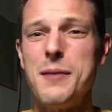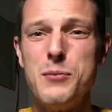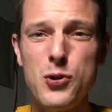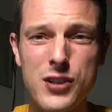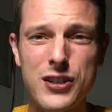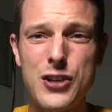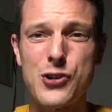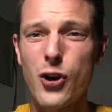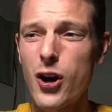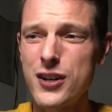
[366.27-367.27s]
music
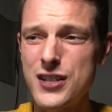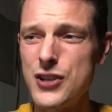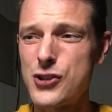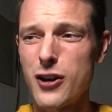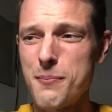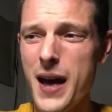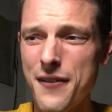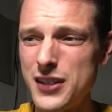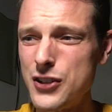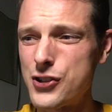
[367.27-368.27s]
teacher, art teacher,
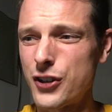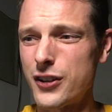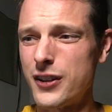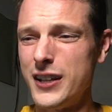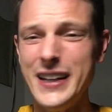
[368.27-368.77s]
math teacher,